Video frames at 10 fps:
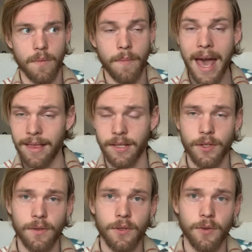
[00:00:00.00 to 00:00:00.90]

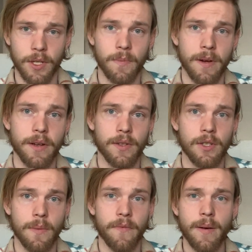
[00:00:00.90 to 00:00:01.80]
paths to experience
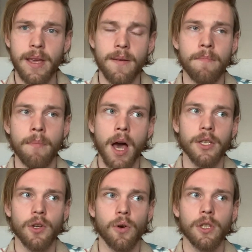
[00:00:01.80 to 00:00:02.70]
some very
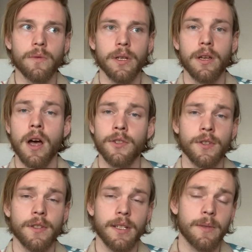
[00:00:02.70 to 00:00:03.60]
mind-altering,
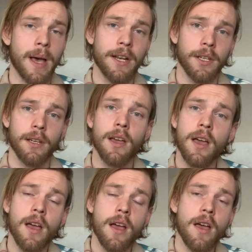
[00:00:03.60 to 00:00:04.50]
consciousness-expanding
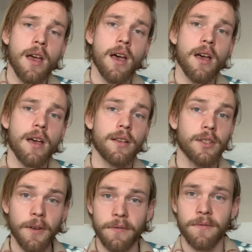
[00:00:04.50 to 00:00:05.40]

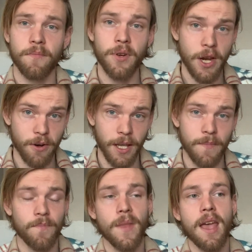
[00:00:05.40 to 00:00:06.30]
stuff pretty early.
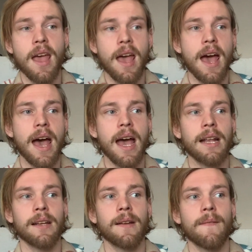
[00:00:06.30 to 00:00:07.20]

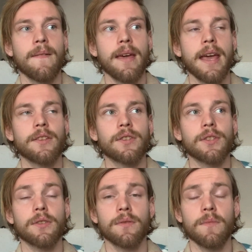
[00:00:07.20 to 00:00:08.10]
And
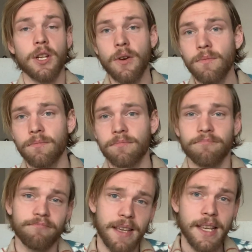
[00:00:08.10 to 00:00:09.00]
it's, you know,
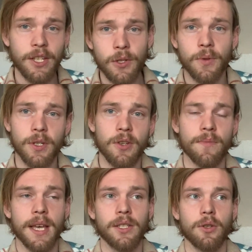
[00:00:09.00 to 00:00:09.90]
easy to
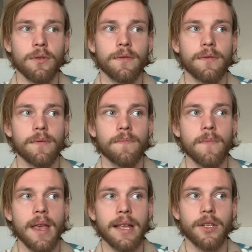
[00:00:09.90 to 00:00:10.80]
assume that you've
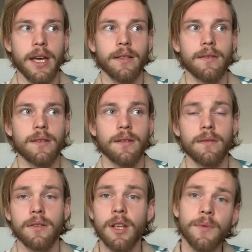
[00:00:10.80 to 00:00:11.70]
attained
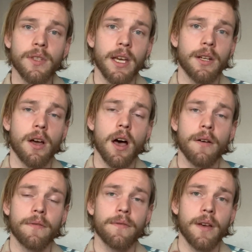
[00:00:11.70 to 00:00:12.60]
some state
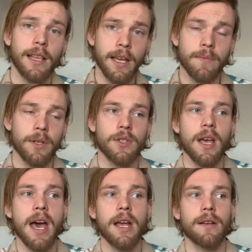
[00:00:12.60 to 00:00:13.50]
of enlightenment.
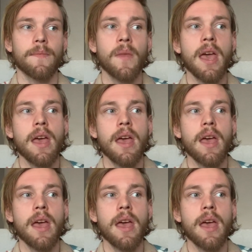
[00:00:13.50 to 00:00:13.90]
And